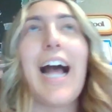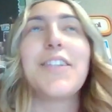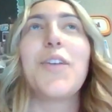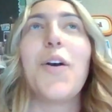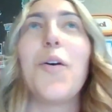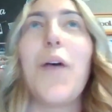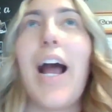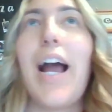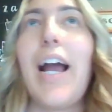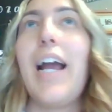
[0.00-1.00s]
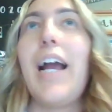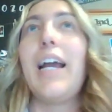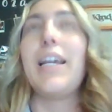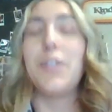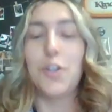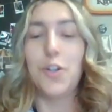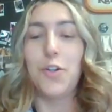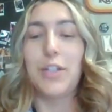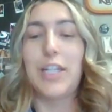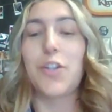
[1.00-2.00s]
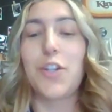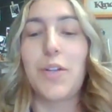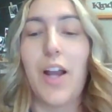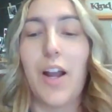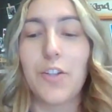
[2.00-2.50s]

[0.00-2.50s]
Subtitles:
So I do teach a unit on